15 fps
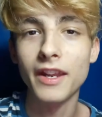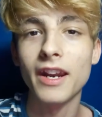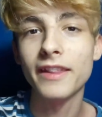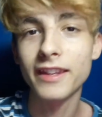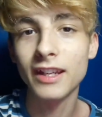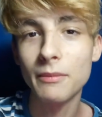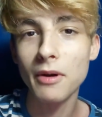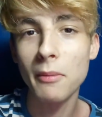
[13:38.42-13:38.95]
then I
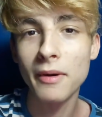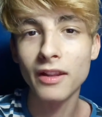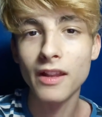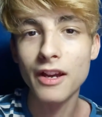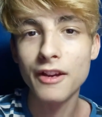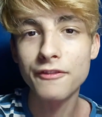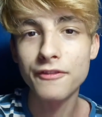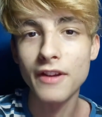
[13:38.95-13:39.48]
think about my
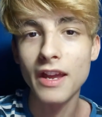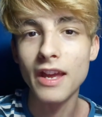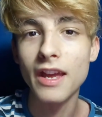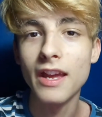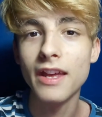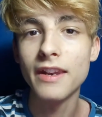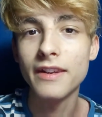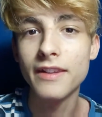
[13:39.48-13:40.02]
life,
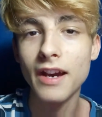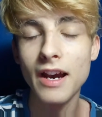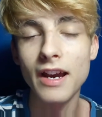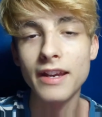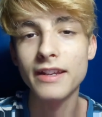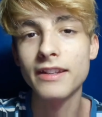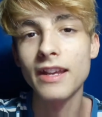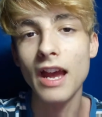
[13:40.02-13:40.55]
and
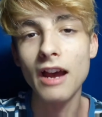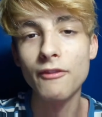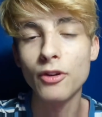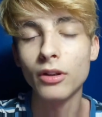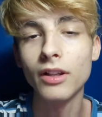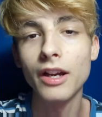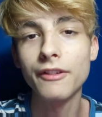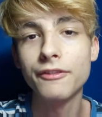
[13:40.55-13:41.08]
I have
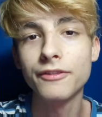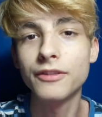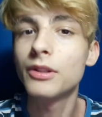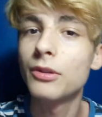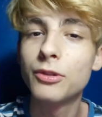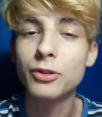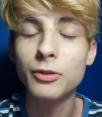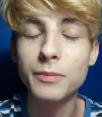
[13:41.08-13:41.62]
no life.
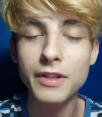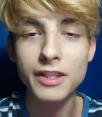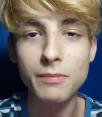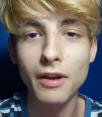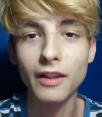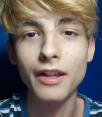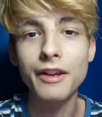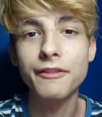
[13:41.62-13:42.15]
YouTube is
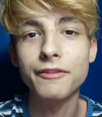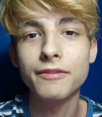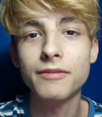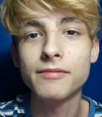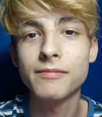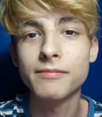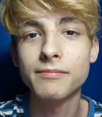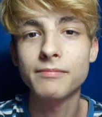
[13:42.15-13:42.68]
my life.
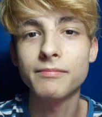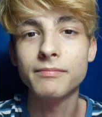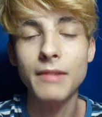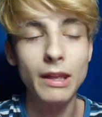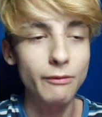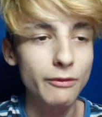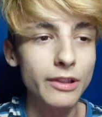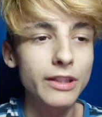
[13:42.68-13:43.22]

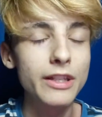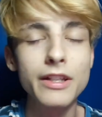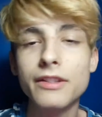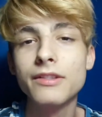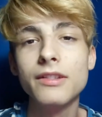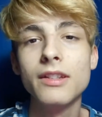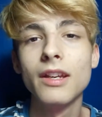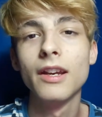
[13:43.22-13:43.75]
It really
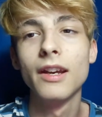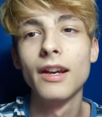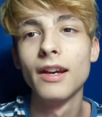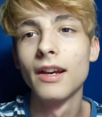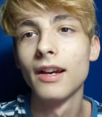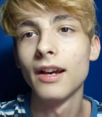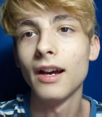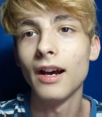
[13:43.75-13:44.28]
is.
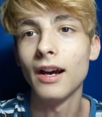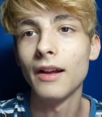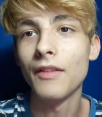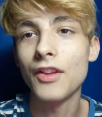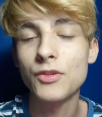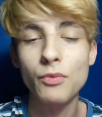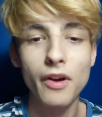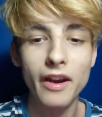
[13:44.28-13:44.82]

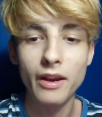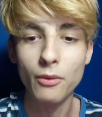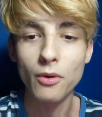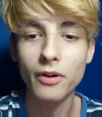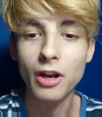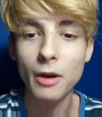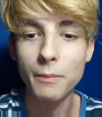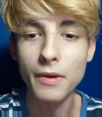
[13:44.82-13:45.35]
That's why I
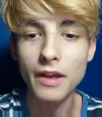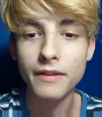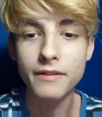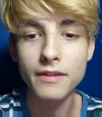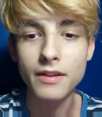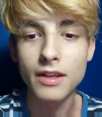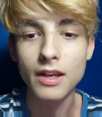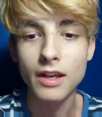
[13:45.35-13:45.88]
woke up
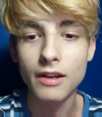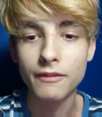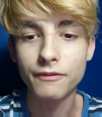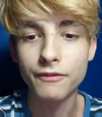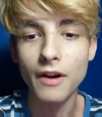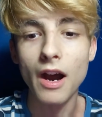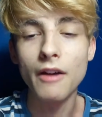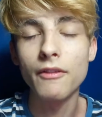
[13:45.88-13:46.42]
at
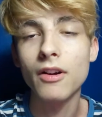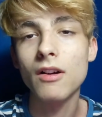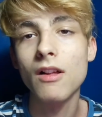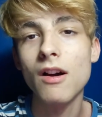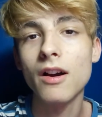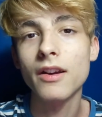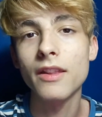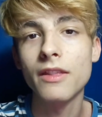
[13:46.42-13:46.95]
5
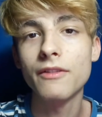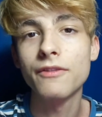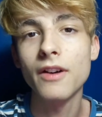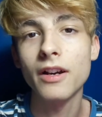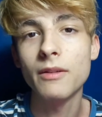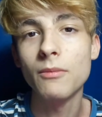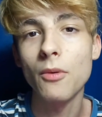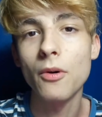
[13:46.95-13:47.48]
o'clock in the
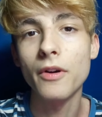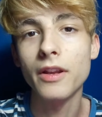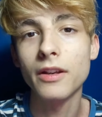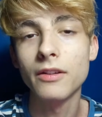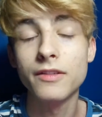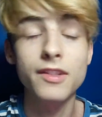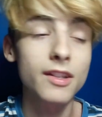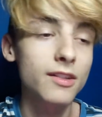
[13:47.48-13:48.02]
fucking morning,
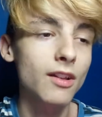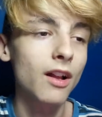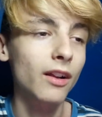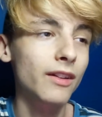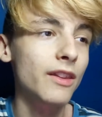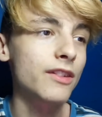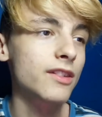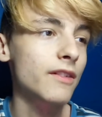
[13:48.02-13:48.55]
6 o'clock
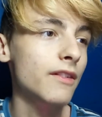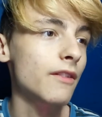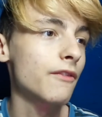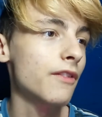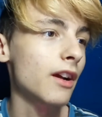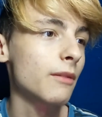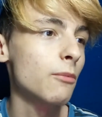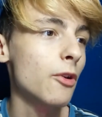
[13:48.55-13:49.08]
in the
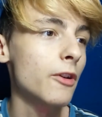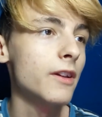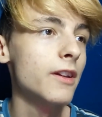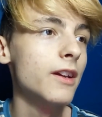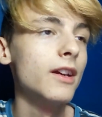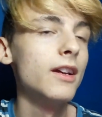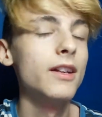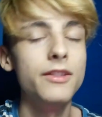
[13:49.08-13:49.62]
fucking morning,
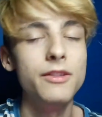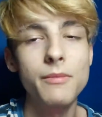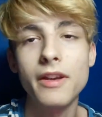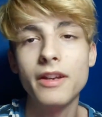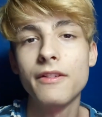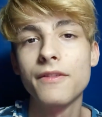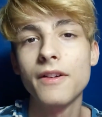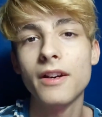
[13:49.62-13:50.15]
to
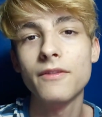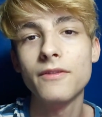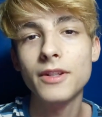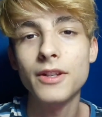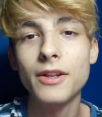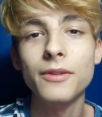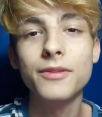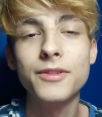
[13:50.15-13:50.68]
make a fucking
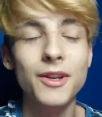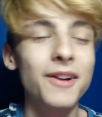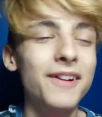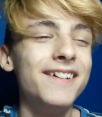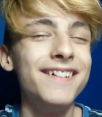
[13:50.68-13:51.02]
video, so...